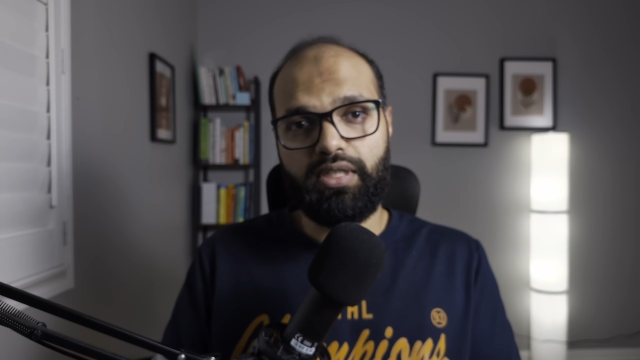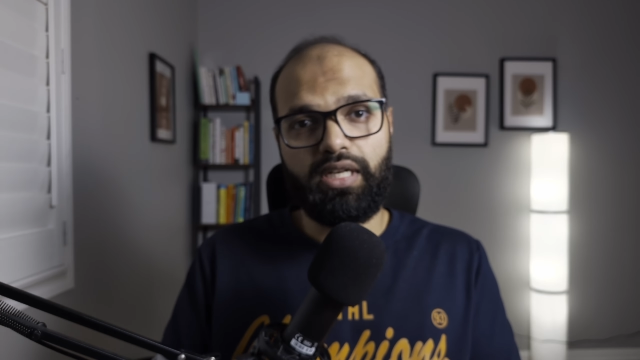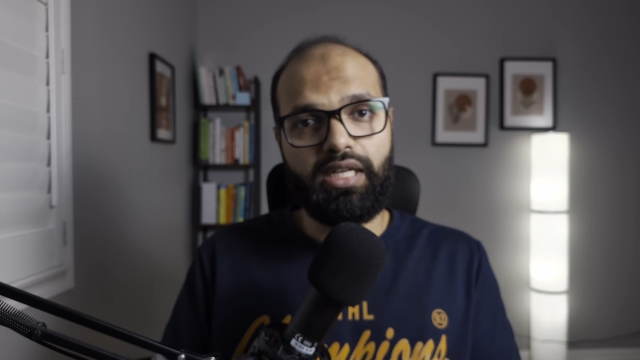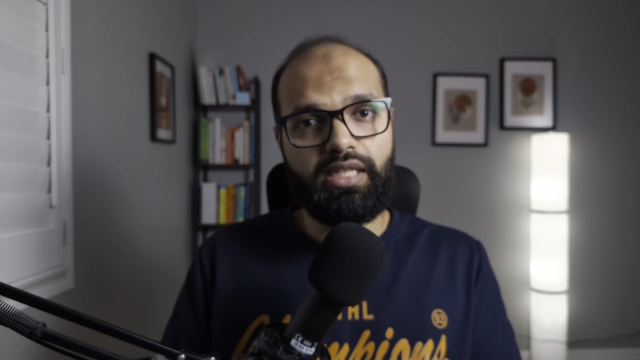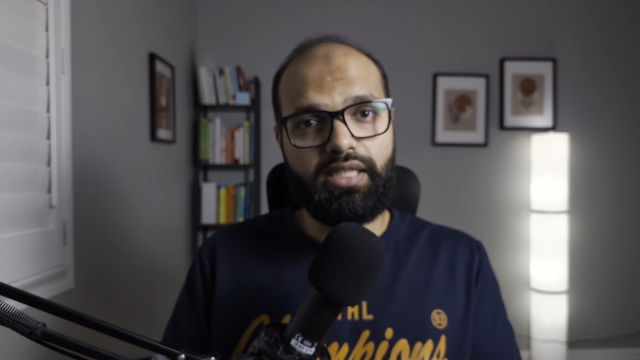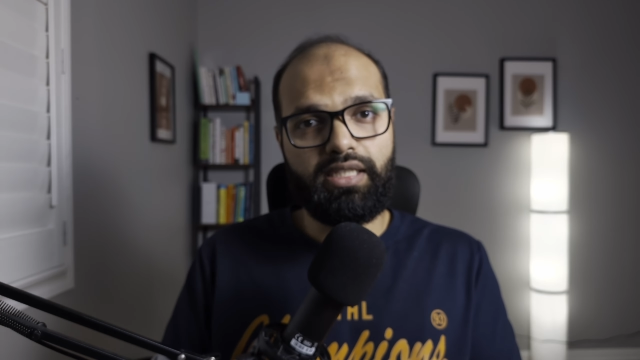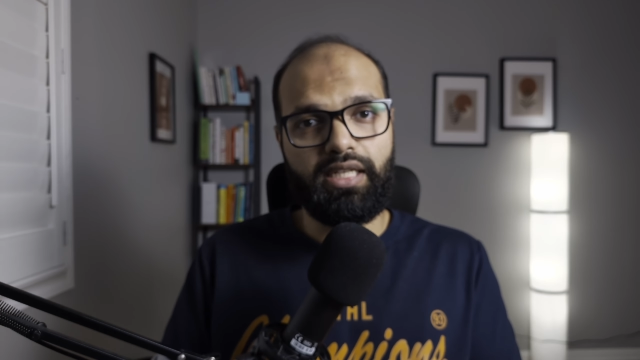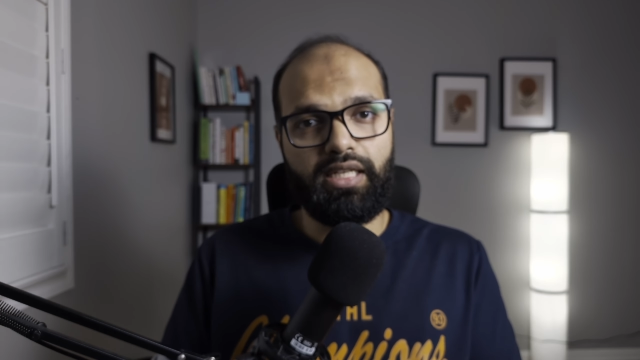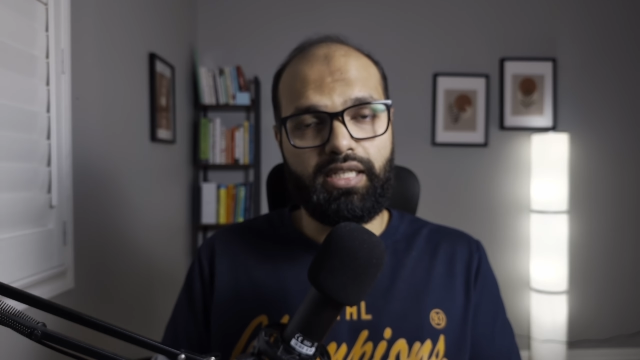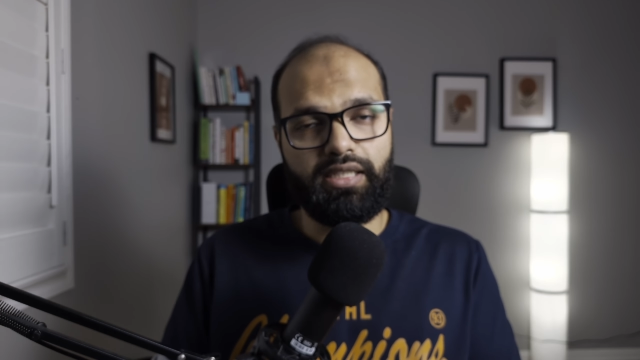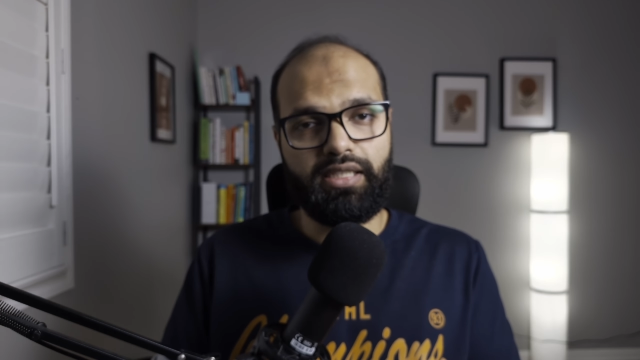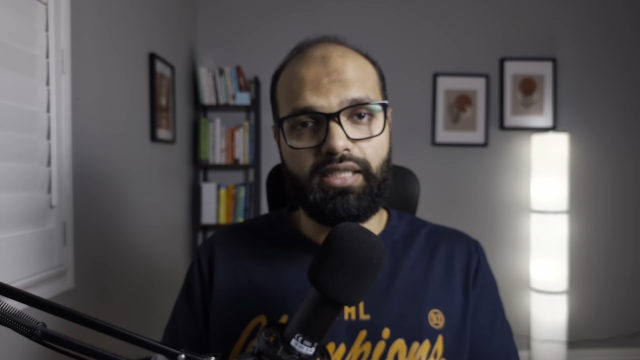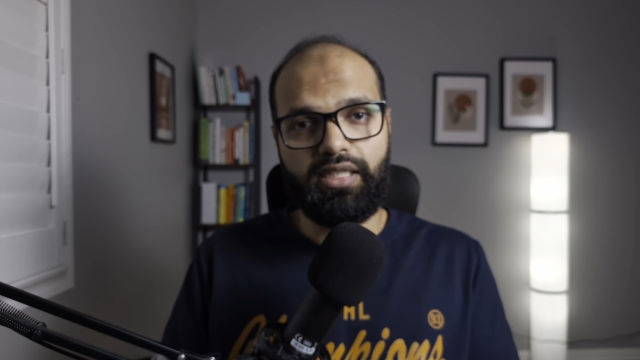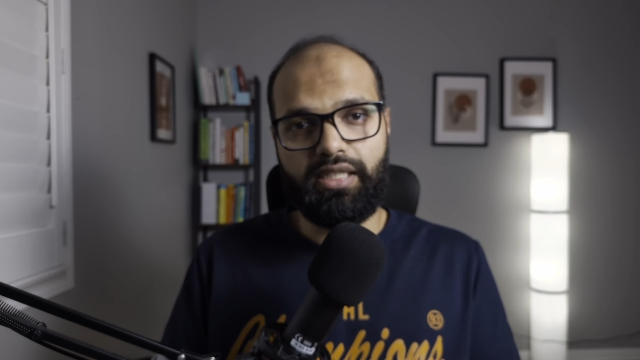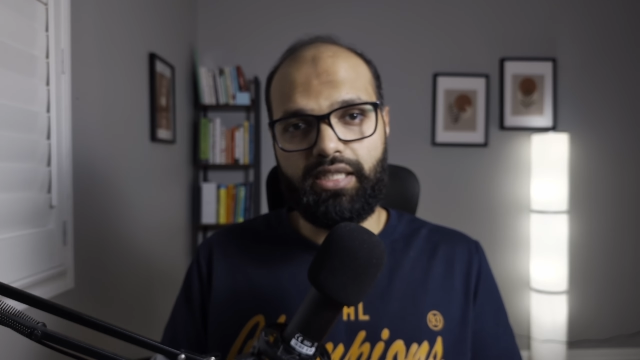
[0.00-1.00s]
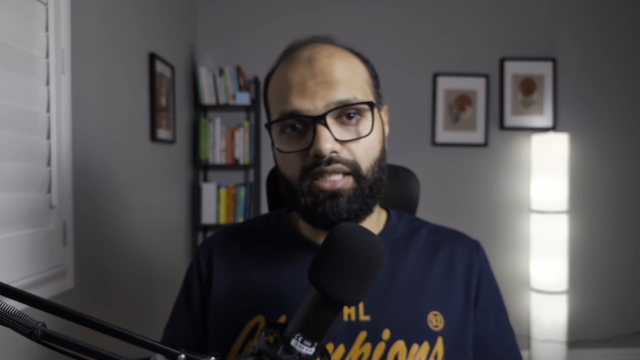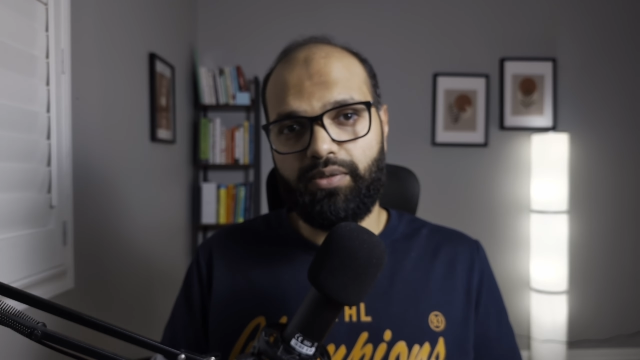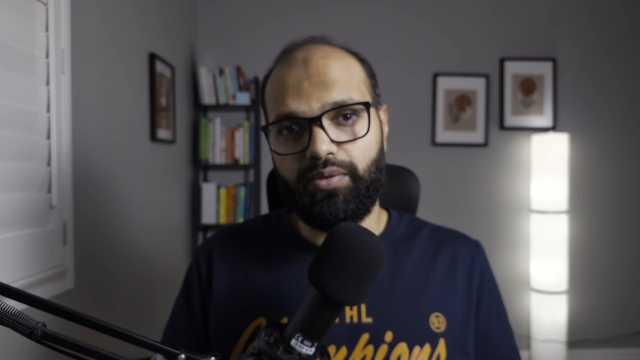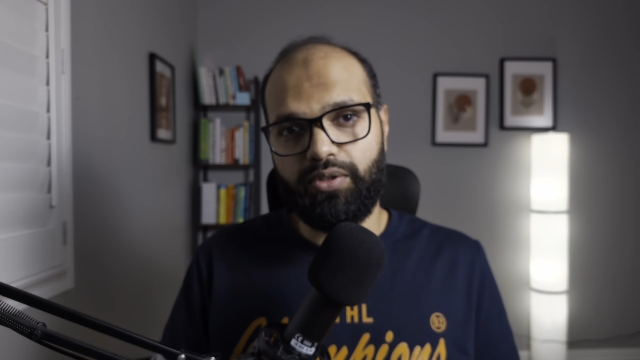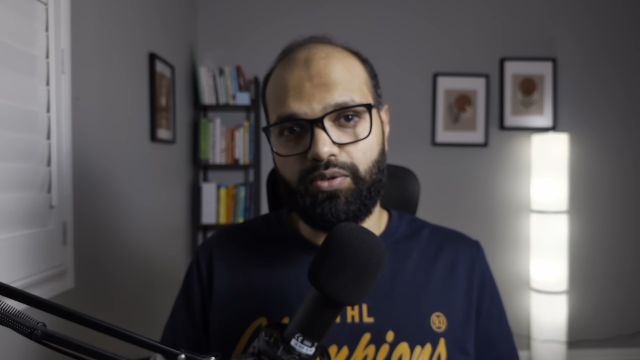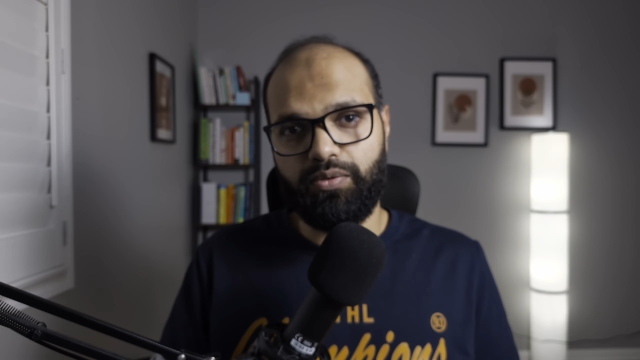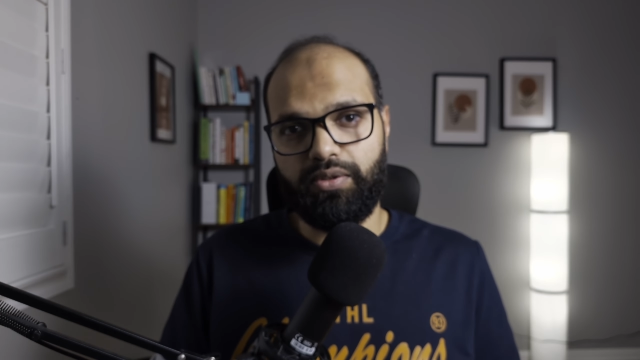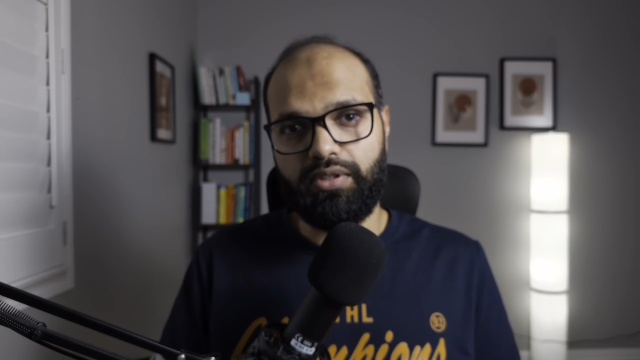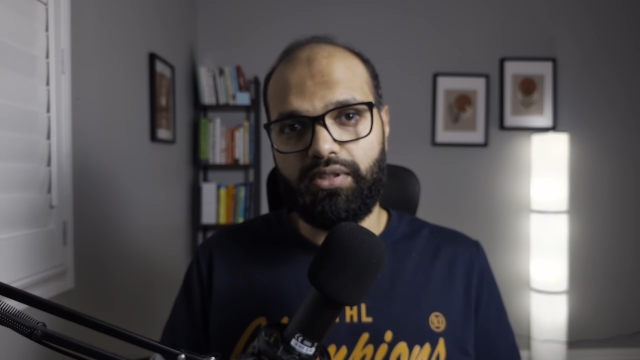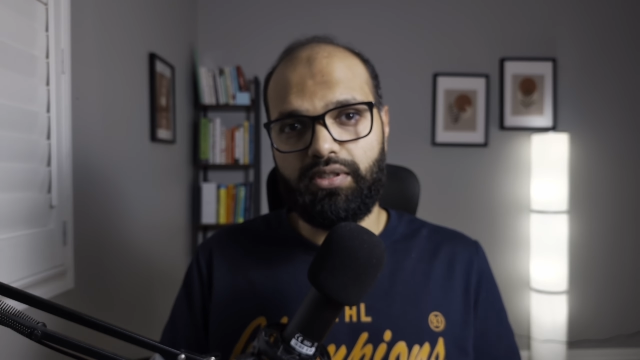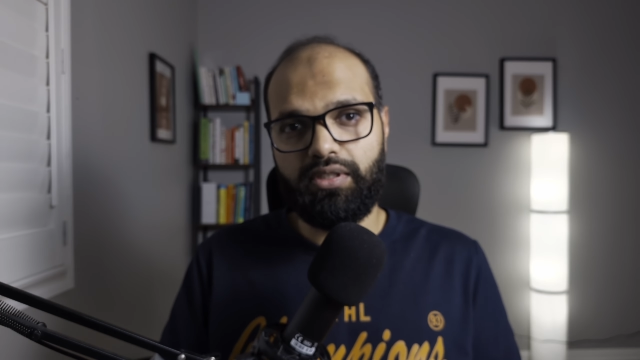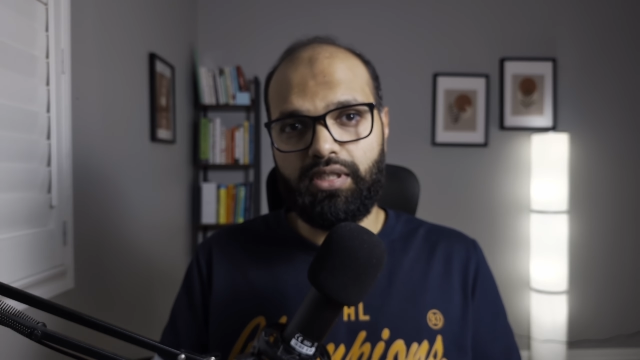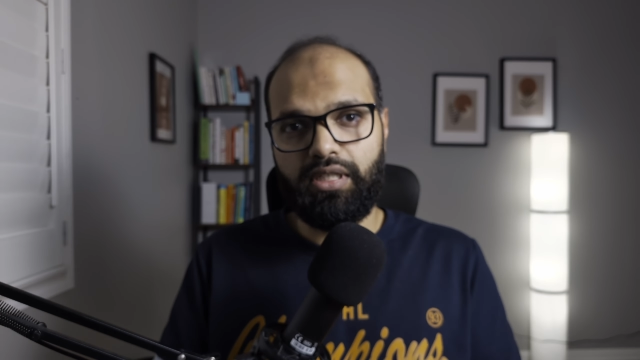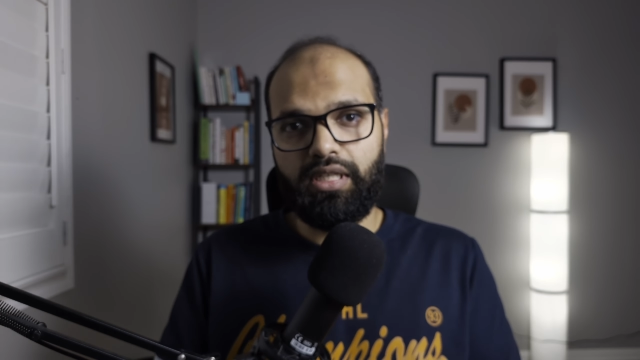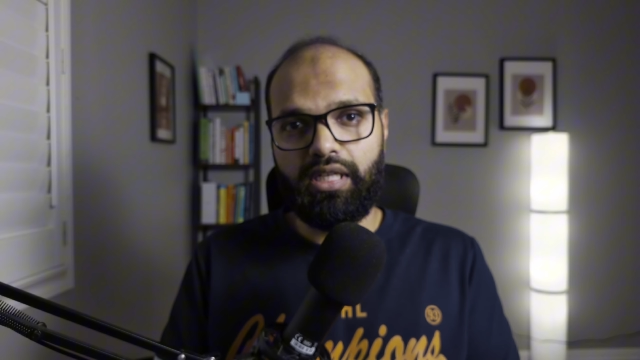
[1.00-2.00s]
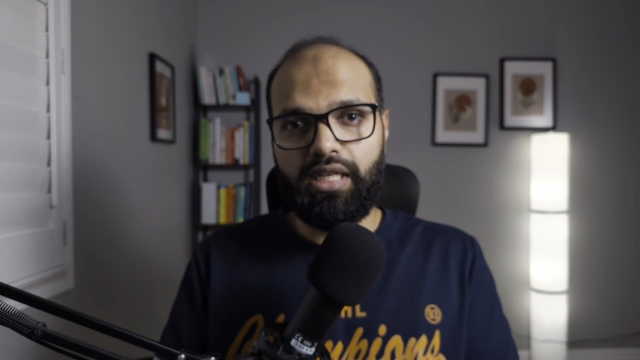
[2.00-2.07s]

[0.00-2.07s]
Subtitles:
highly talented individuals.